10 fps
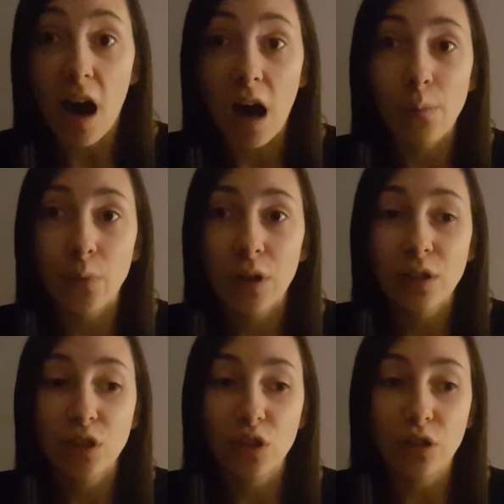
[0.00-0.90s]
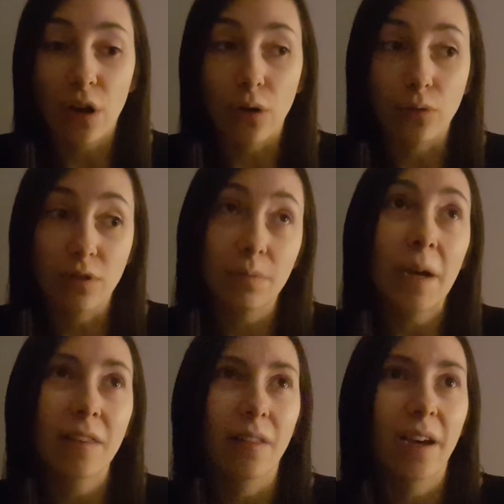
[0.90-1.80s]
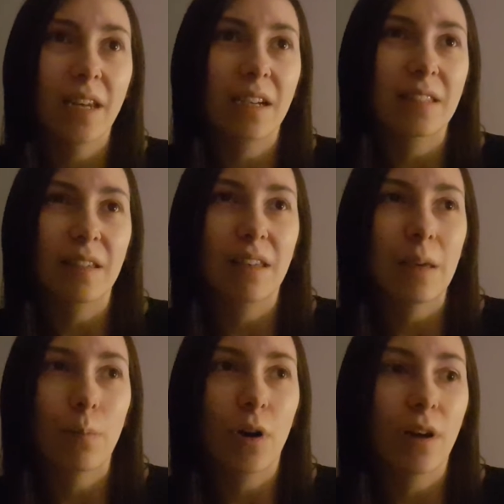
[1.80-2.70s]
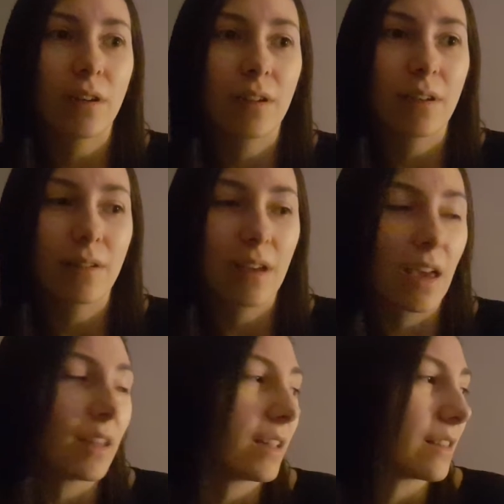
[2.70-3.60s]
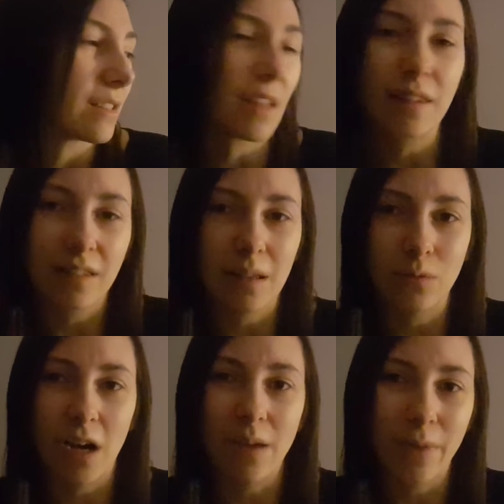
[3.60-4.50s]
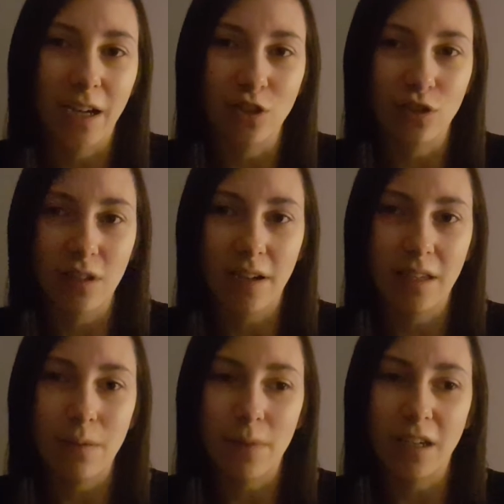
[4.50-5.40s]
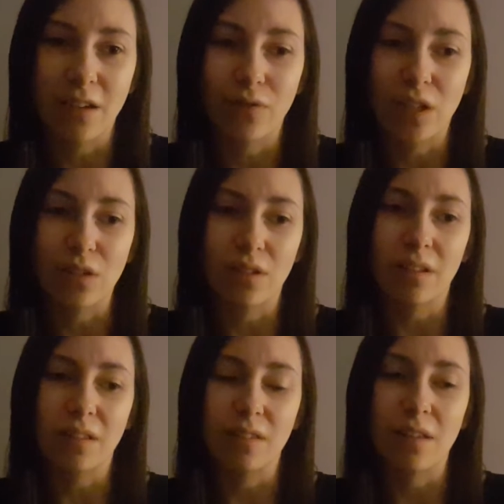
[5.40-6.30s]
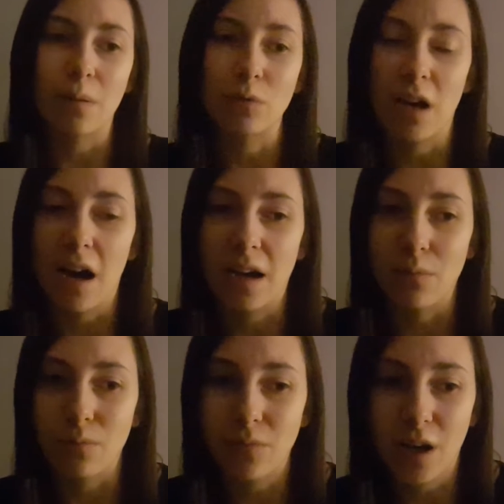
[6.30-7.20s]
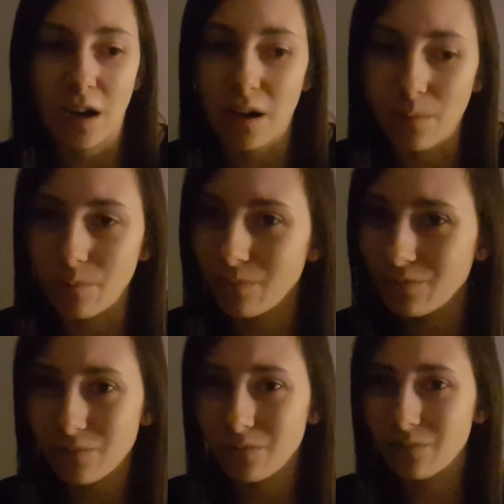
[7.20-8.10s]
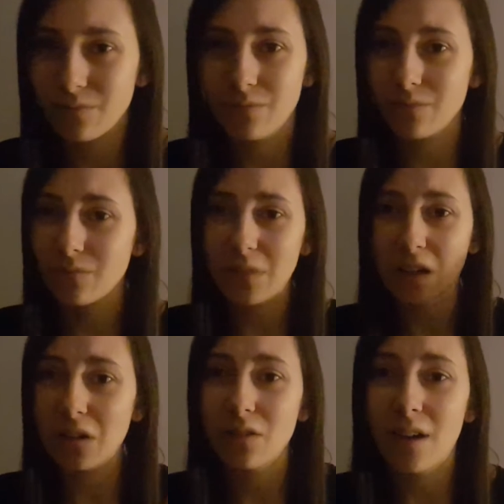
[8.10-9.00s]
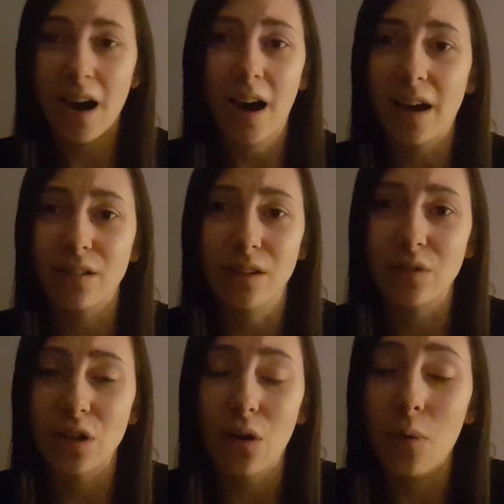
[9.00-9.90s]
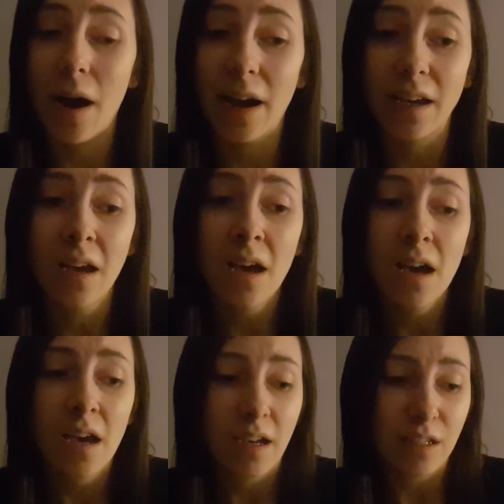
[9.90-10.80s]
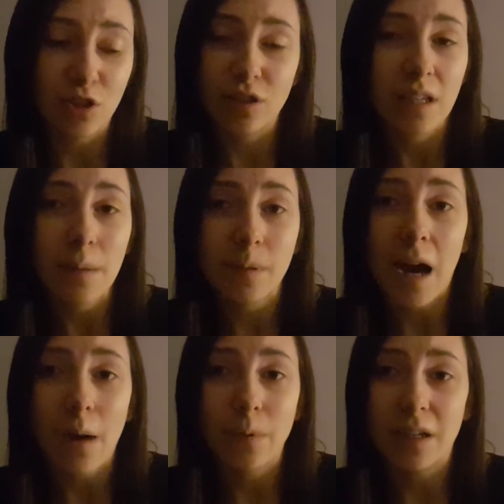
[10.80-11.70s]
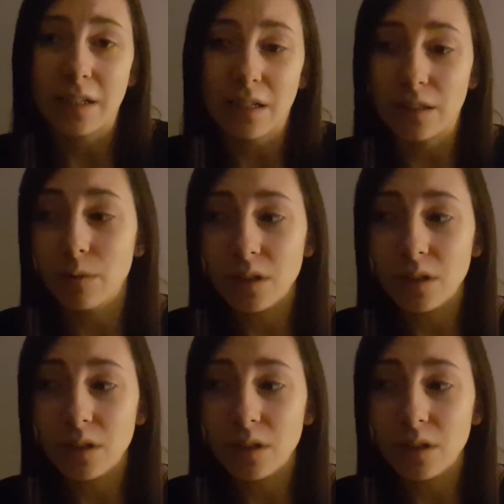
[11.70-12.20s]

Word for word: up so despite the lighting because I keep on hitting this at the same time actually I keep making videos at like the same time um, I don't even know why it just keeps happening because I